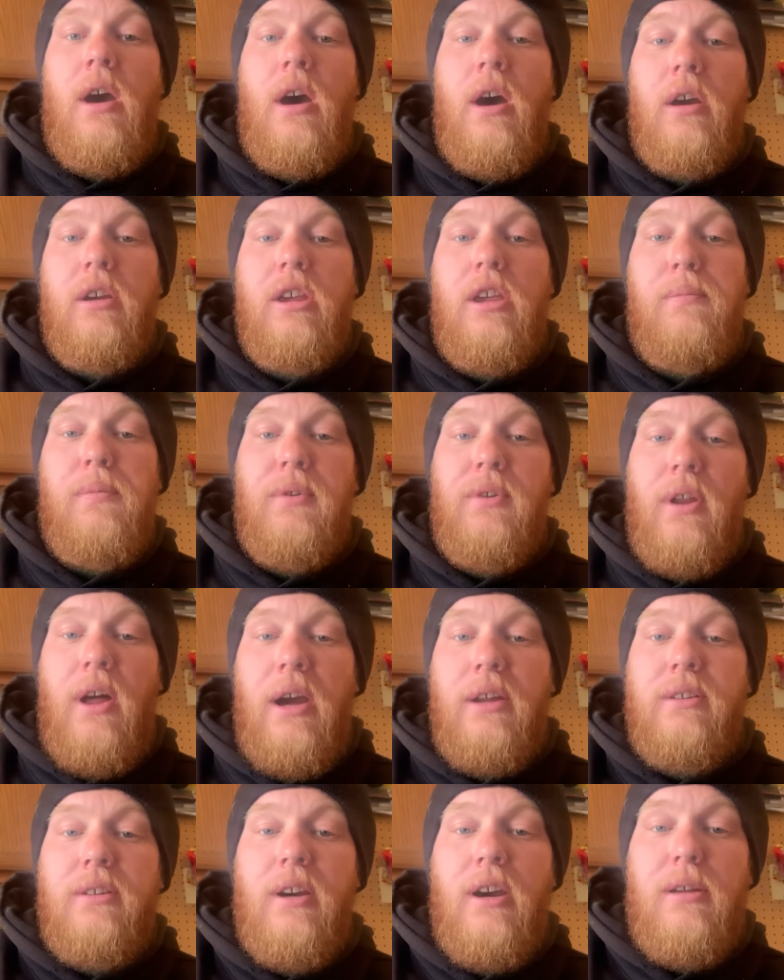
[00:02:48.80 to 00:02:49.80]
Keep your
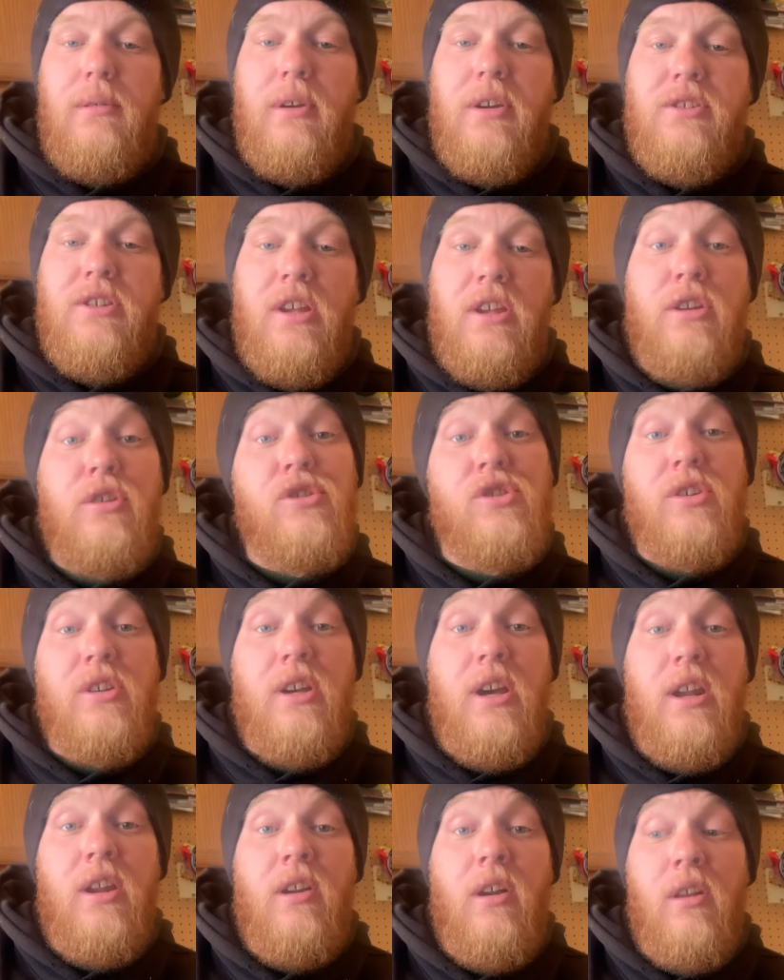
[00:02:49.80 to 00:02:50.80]
line tight because they usually
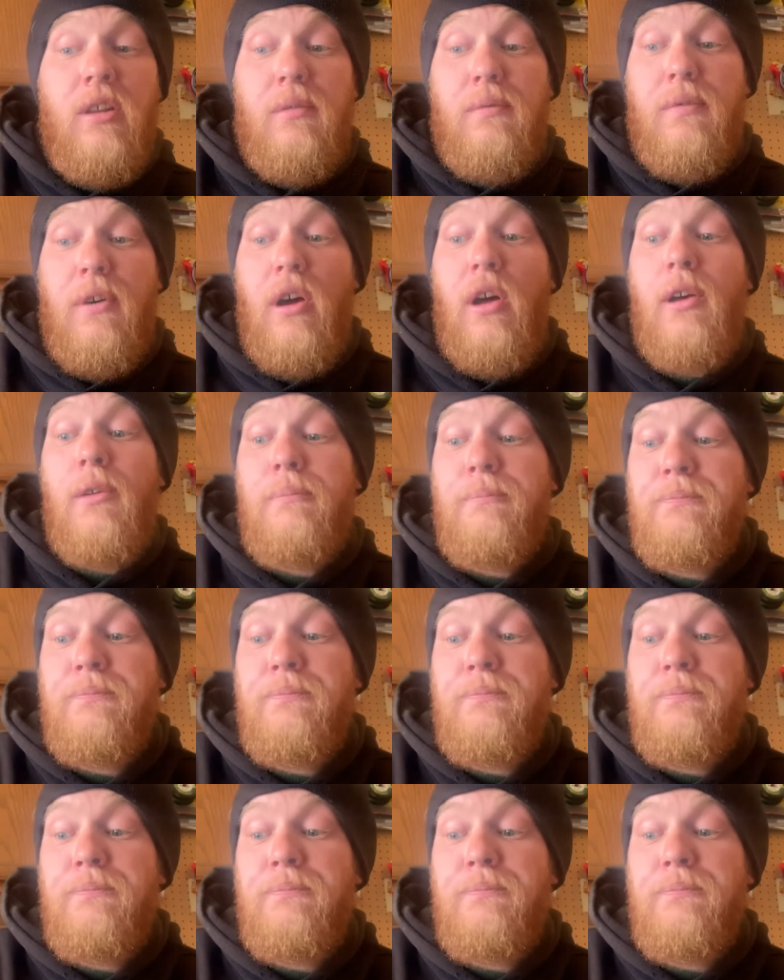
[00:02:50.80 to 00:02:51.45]
hit it on the fall.